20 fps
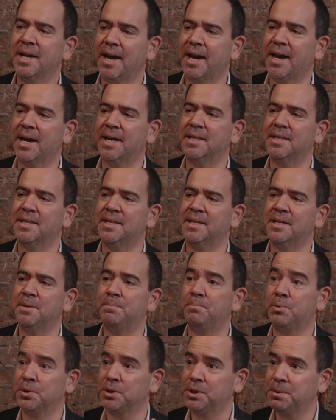and the
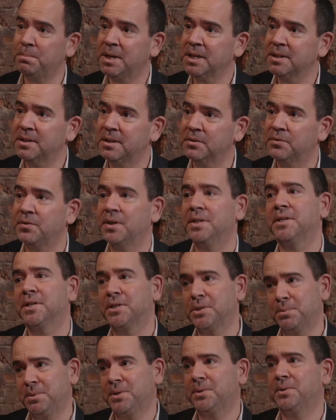perspective and the
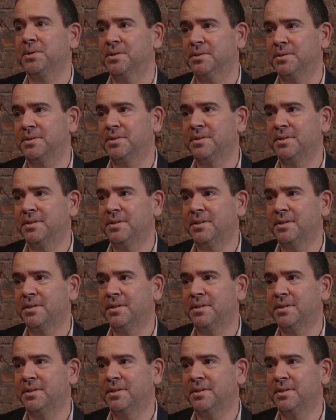experience